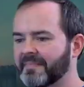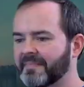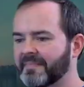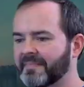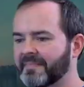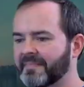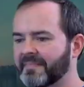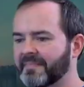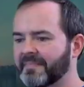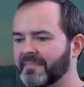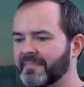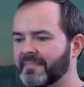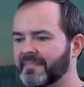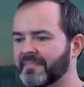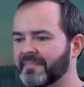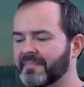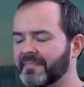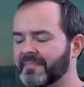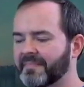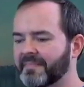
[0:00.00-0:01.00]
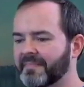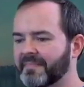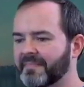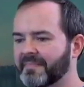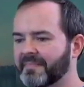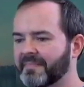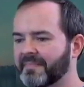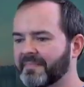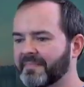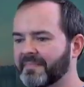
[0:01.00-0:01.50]

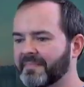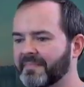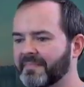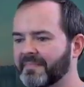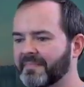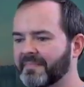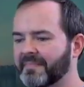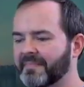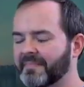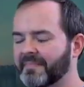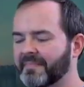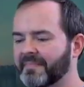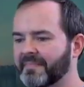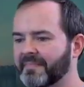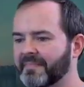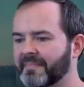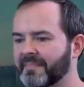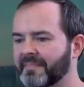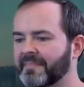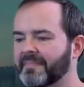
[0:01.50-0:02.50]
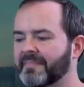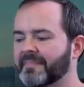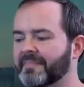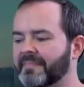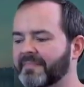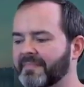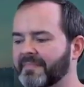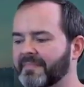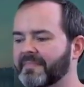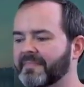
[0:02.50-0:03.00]

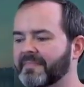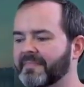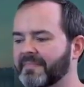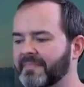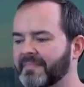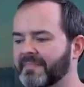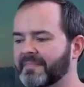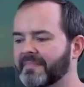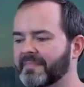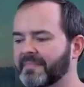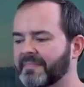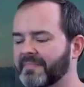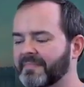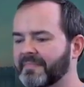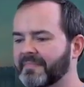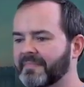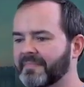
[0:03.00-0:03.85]
This person isn't speaking.